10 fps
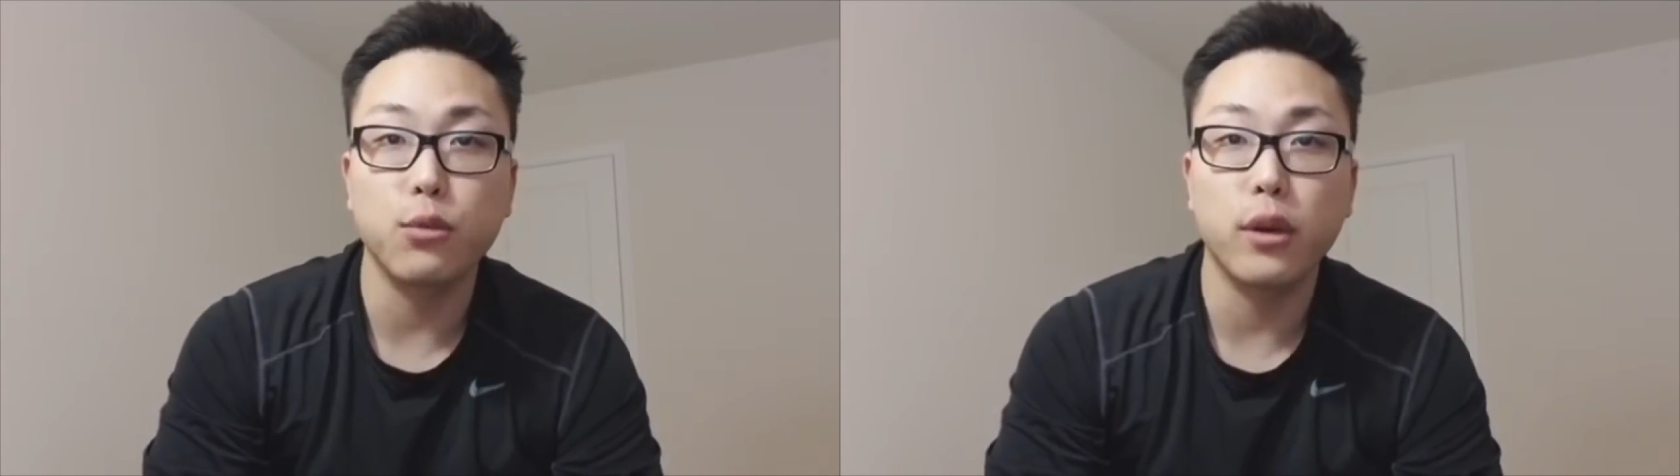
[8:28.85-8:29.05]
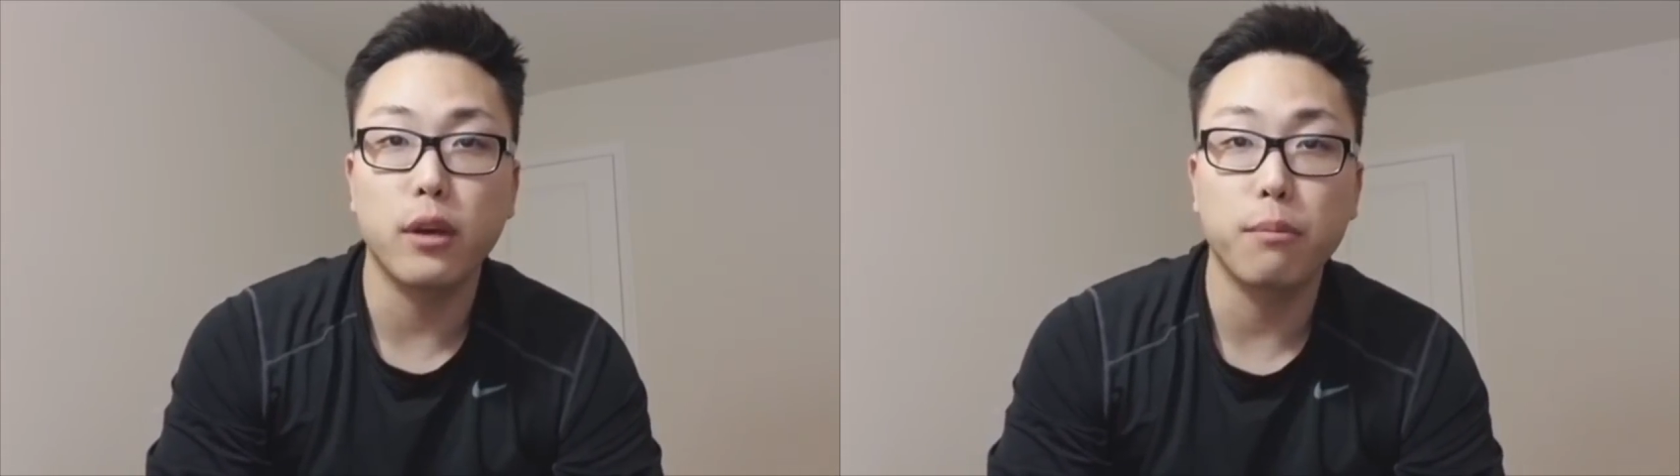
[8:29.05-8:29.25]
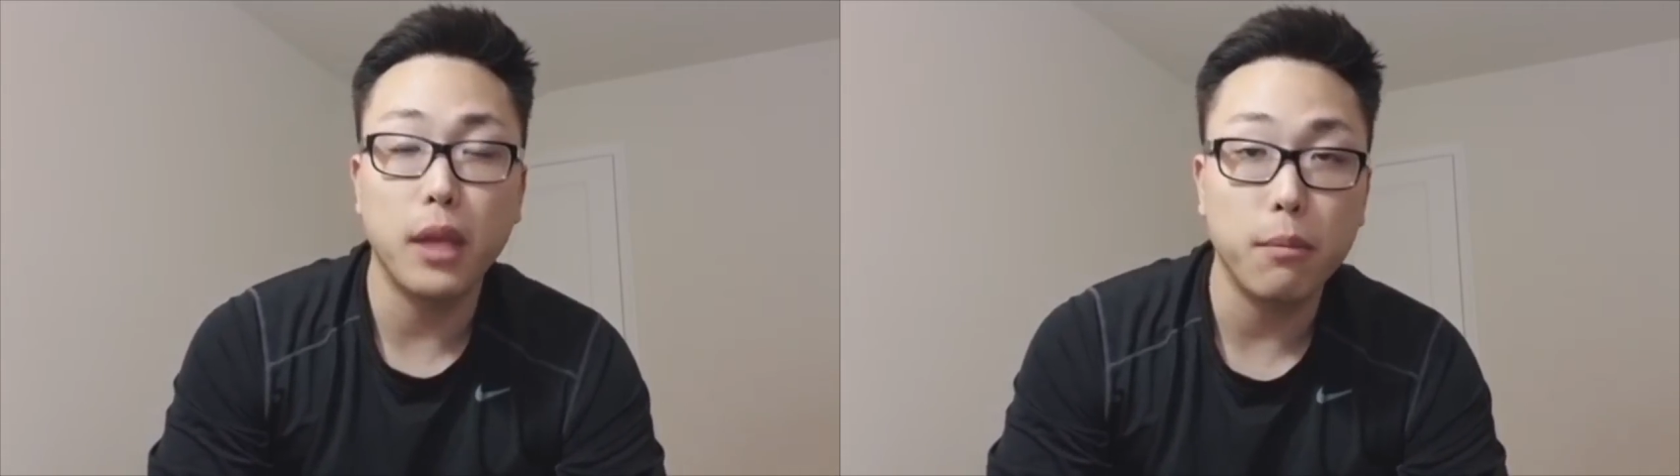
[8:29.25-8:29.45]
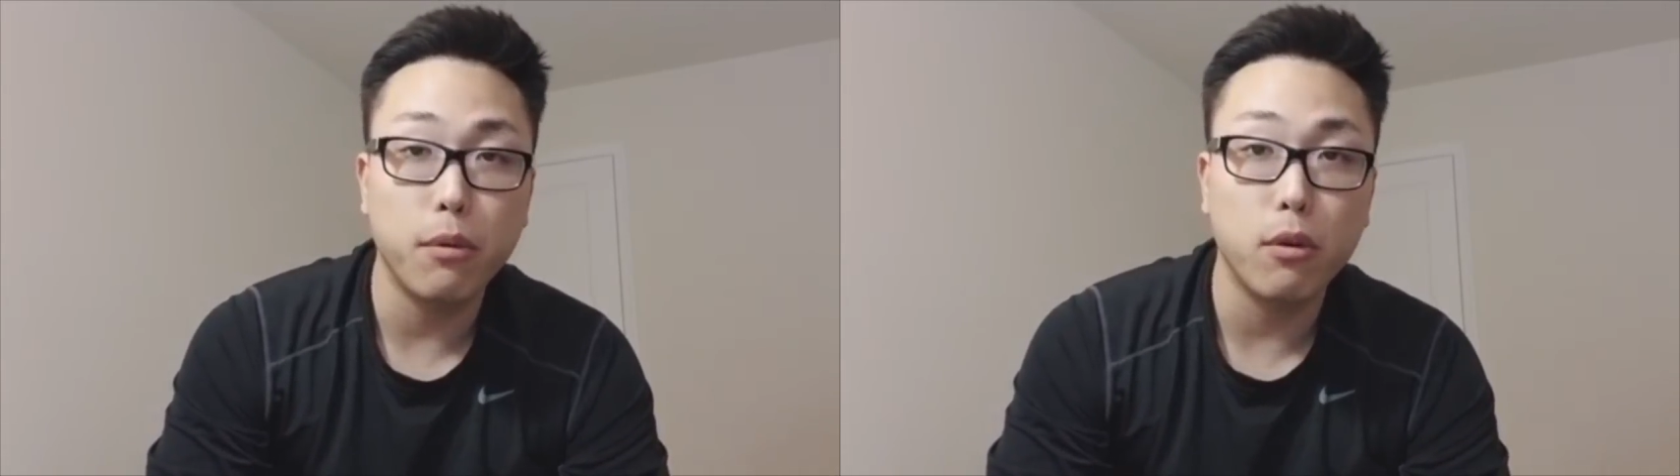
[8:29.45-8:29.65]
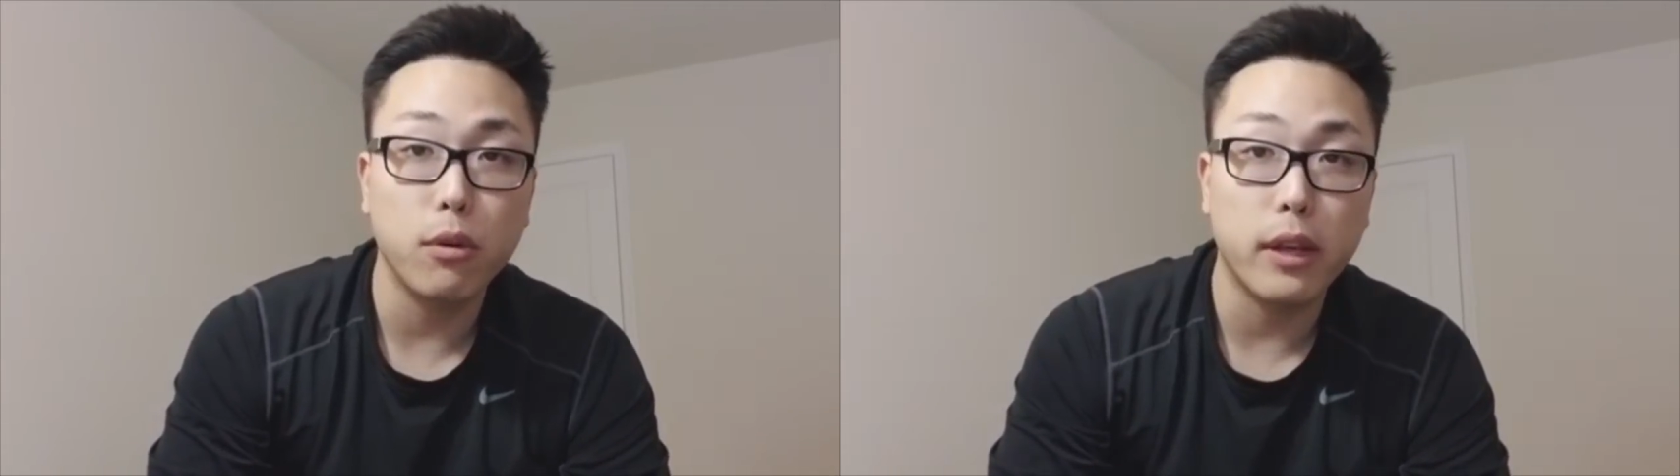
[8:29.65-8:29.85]
where
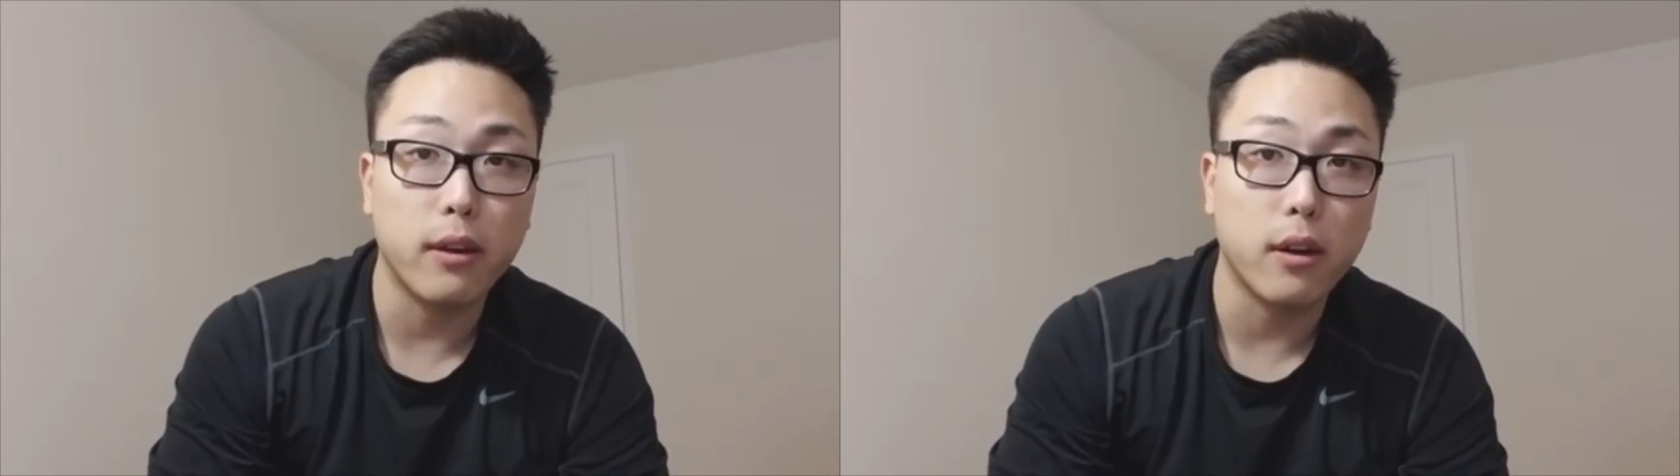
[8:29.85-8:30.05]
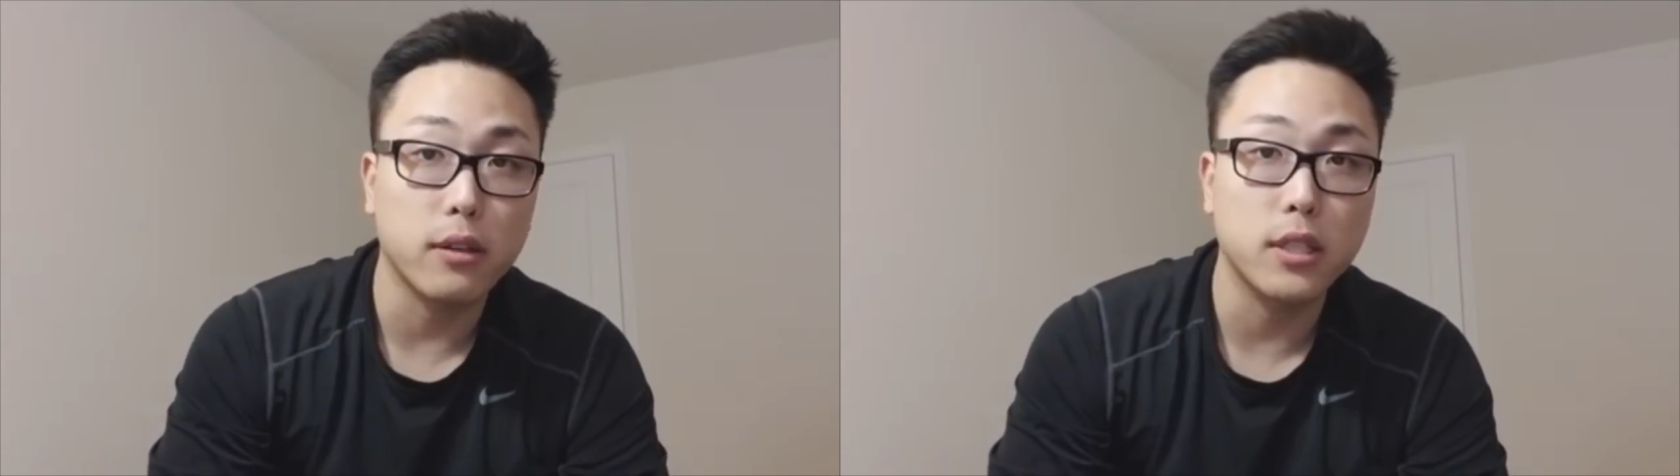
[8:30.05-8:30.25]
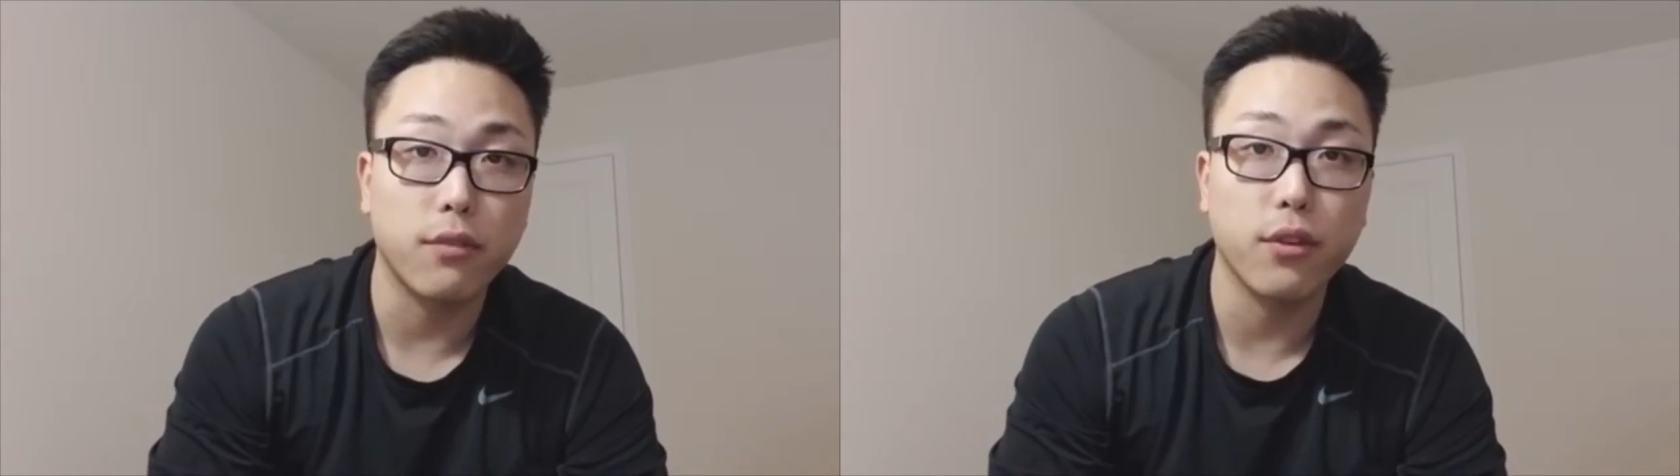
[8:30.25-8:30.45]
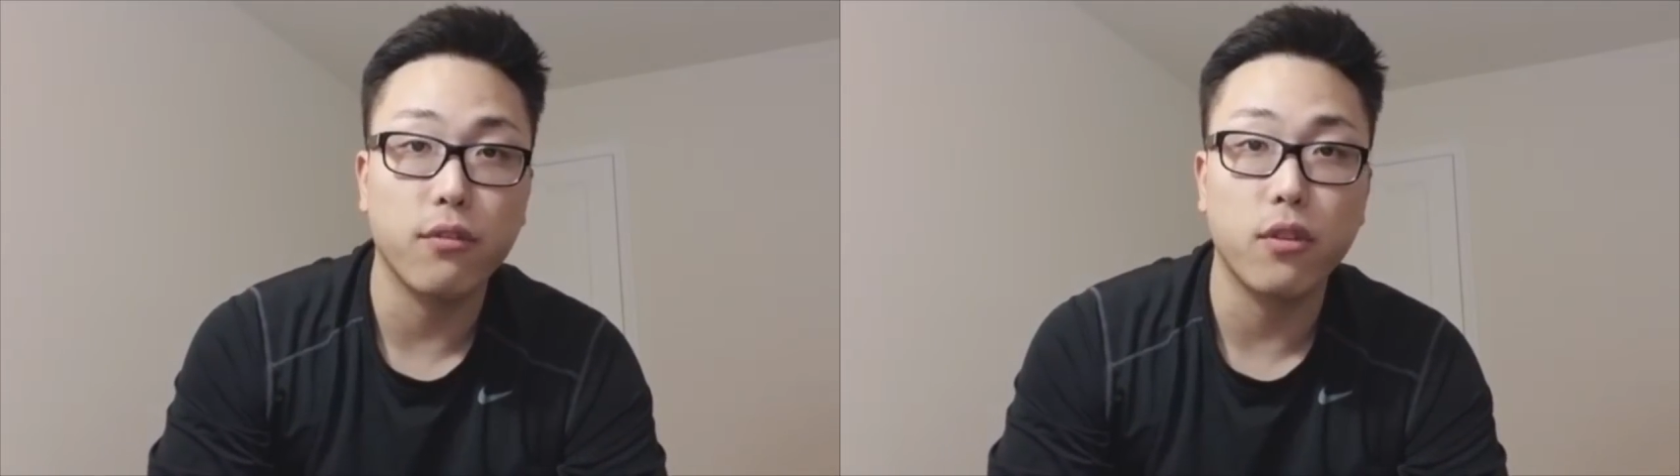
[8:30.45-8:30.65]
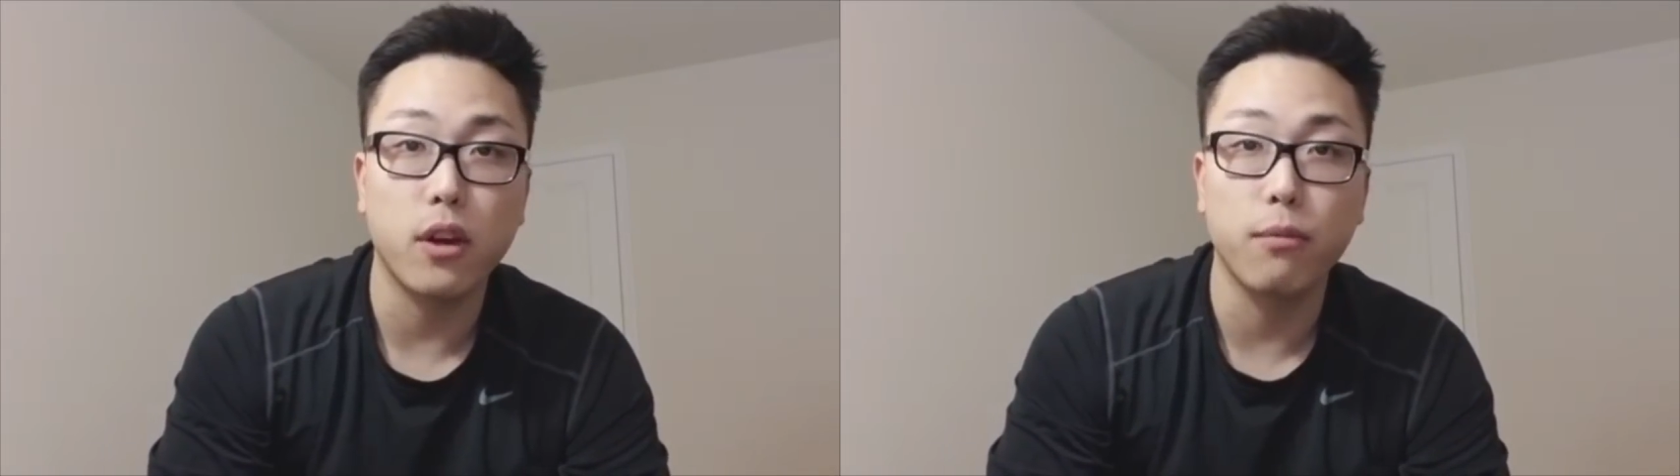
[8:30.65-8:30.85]
people that are suffering
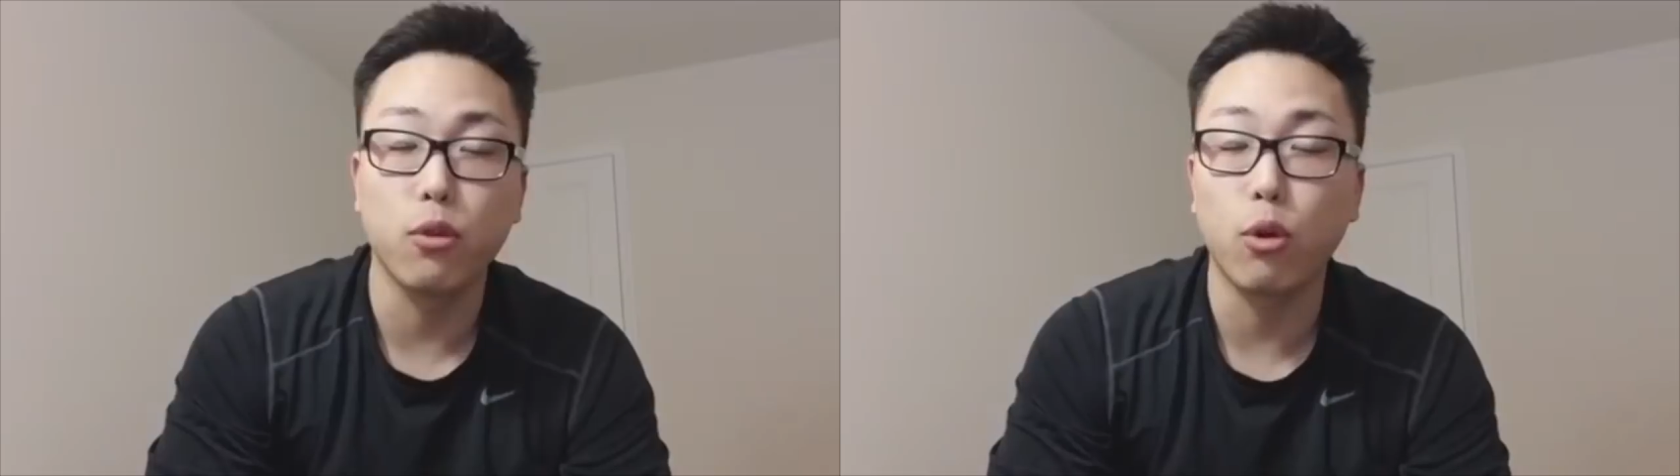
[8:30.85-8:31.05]
from